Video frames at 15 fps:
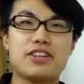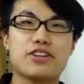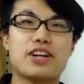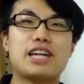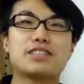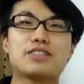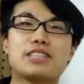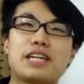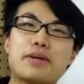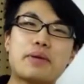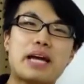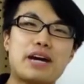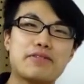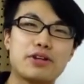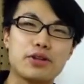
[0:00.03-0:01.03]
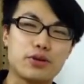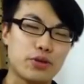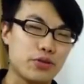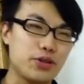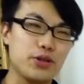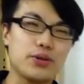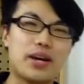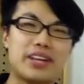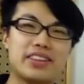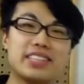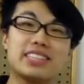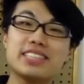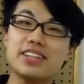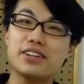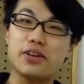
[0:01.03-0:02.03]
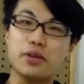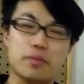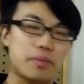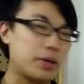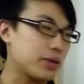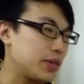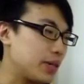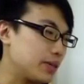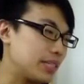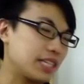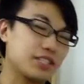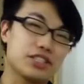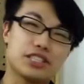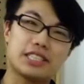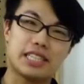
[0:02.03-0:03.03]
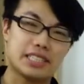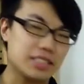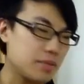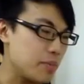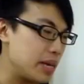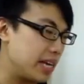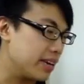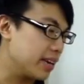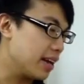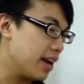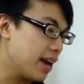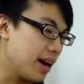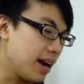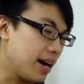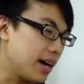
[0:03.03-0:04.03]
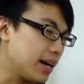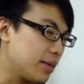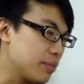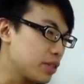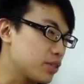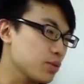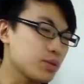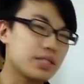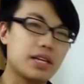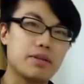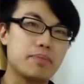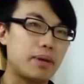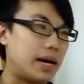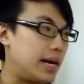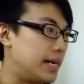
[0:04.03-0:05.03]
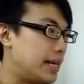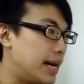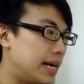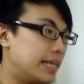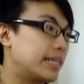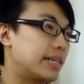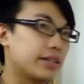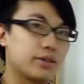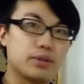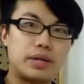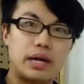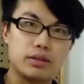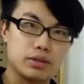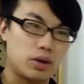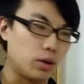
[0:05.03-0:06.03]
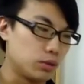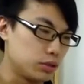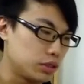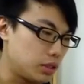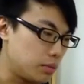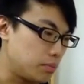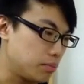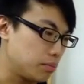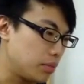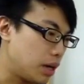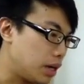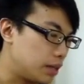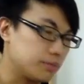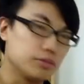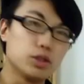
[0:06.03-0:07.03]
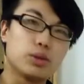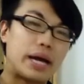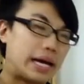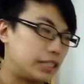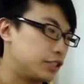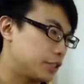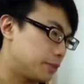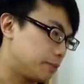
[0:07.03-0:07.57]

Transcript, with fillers: there guys, so today we have another review and this is another beer that was actually sent to me. Um, this was sent by Heineken who now owns um, Newcastle.